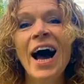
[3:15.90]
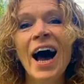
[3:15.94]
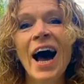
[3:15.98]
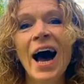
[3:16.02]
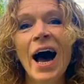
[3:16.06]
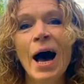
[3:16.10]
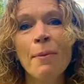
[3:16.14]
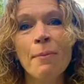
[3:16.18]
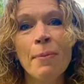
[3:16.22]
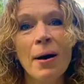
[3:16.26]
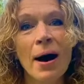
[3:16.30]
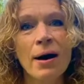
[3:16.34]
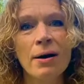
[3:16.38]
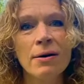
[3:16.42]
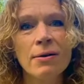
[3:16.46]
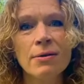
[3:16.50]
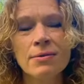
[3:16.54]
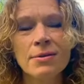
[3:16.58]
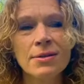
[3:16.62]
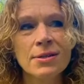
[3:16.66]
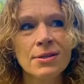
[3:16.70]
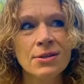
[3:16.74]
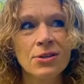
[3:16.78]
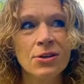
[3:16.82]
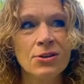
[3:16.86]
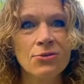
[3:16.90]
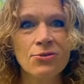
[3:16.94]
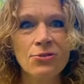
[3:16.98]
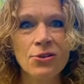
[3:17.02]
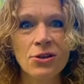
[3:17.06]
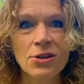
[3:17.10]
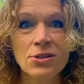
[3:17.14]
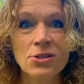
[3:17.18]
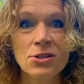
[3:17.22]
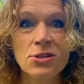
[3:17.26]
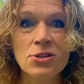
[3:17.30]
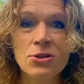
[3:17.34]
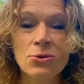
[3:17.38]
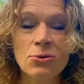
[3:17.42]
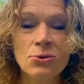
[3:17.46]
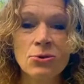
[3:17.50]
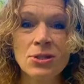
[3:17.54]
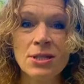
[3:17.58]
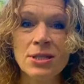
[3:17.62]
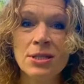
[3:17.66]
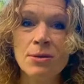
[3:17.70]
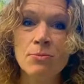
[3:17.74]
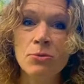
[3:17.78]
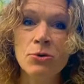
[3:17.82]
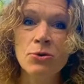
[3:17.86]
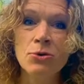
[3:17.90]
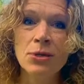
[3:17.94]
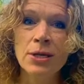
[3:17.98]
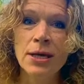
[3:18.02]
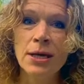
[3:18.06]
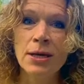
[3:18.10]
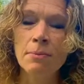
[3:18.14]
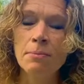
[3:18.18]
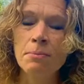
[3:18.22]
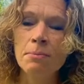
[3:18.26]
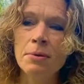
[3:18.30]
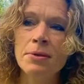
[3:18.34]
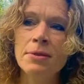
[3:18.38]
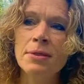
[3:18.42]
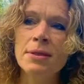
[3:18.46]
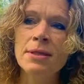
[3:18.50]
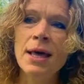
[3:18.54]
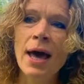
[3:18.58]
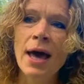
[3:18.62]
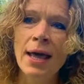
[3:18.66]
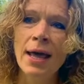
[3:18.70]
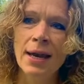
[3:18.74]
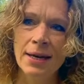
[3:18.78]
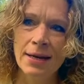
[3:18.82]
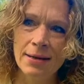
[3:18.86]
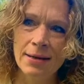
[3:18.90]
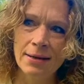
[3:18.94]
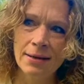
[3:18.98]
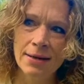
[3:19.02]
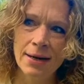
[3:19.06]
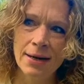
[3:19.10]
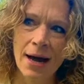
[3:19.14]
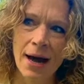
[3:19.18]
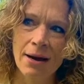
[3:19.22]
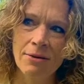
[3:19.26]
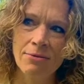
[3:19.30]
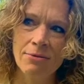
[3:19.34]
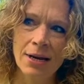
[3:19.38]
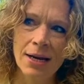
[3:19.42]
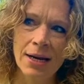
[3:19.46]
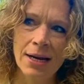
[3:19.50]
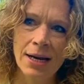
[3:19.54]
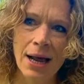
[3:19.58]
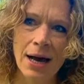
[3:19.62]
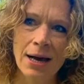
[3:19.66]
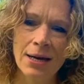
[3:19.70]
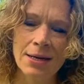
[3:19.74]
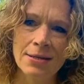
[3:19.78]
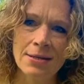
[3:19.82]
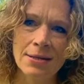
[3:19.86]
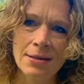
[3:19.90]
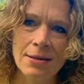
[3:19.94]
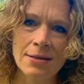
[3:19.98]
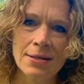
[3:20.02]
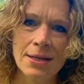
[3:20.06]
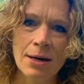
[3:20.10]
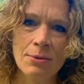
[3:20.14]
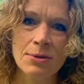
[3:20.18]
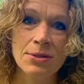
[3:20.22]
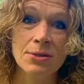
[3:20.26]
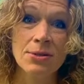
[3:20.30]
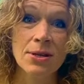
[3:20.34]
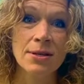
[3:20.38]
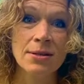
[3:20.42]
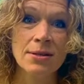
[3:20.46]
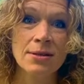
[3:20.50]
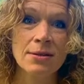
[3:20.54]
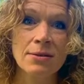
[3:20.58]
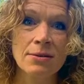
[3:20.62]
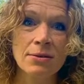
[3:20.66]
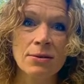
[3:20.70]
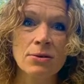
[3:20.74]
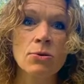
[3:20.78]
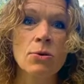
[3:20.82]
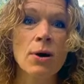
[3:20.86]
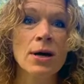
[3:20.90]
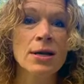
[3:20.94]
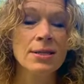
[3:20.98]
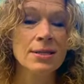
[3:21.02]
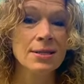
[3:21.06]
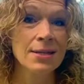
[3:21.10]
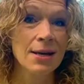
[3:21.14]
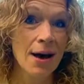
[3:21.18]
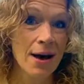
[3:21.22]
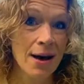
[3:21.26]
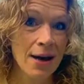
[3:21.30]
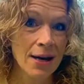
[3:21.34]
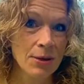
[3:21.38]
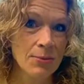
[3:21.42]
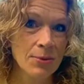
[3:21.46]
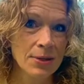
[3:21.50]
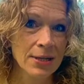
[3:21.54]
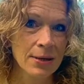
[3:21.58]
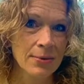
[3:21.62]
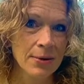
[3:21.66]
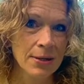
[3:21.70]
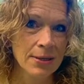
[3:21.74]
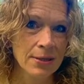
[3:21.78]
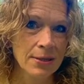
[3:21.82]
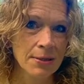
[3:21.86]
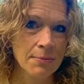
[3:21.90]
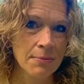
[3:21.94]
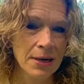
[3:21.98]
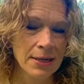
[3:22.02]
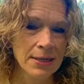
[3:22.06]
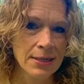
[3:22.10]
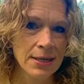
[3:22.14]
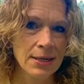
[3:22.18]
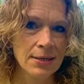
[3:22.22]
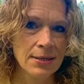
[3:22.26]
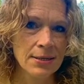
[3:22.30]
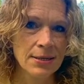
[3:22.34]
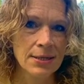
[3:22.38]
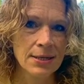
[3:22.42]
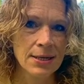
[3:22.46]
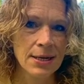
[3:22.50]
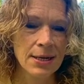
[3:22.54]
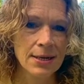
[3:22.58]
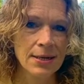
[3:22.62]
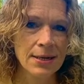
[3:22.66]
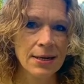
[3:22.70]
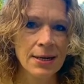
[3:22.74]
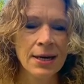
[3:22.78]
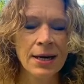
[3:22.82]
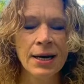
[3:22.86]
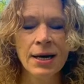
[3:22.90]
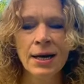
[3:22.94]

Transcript: about your first thought in the morning, but then I realized because I was quite tired when I went to bed yesterday